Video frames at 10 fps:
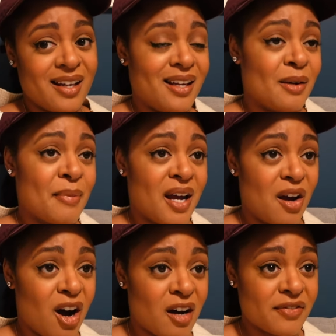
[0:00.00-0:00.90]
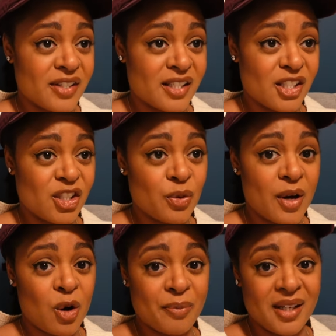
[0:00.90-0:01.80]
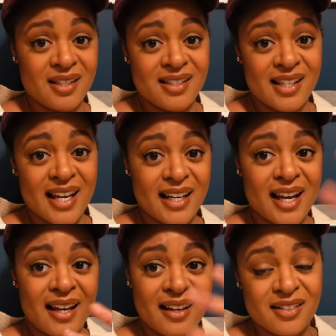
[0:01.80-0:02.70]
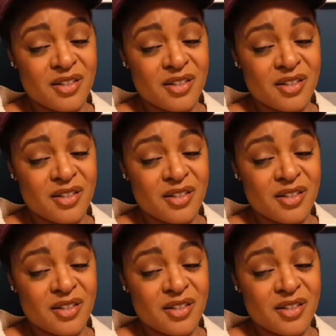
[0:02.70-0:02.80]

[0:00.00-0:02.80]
in my office to help me see at night,